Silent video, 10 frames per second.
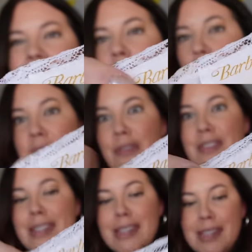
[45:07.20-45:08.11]
I wonder
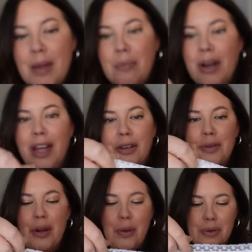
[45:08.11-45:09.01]
if it's the same brand,
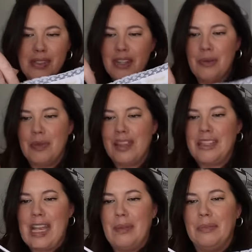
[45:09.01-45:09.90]
who knows? Could be the
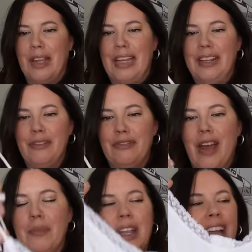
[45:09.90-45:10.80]
same like
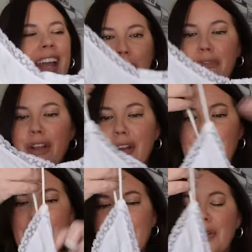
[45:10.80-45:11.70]
family. But very,
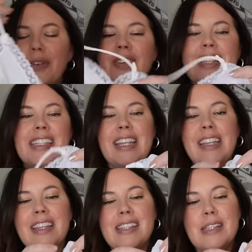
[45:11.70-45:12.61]
very cute. You can see
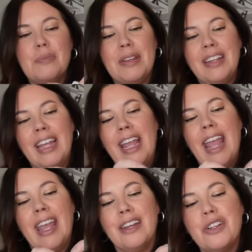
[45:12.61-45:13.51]
that this has been like
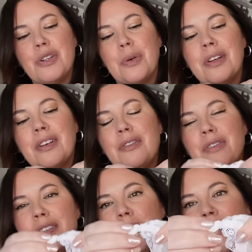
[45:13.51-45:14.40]
hand shortened
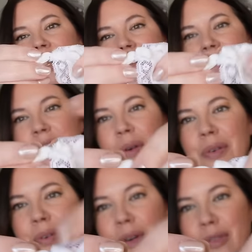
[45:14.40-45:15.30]
for somebody.
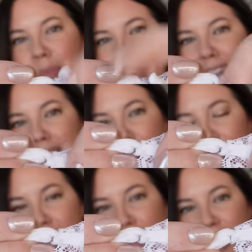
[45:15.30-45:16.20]
So whoever buys it, if
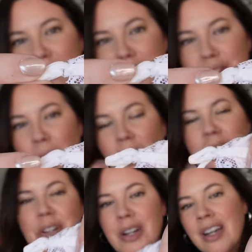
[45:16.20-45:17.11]
they have kind of a
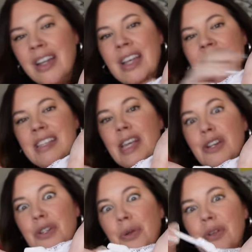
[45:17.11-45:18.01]
taller set
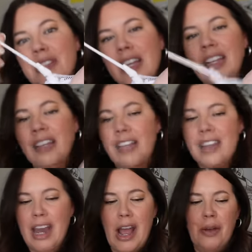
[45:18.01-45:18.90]
of shoulders, they can let
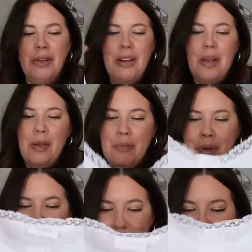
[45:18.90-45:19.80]
that out.
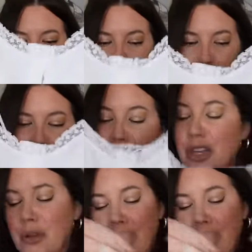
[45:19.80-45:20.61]
But very cute,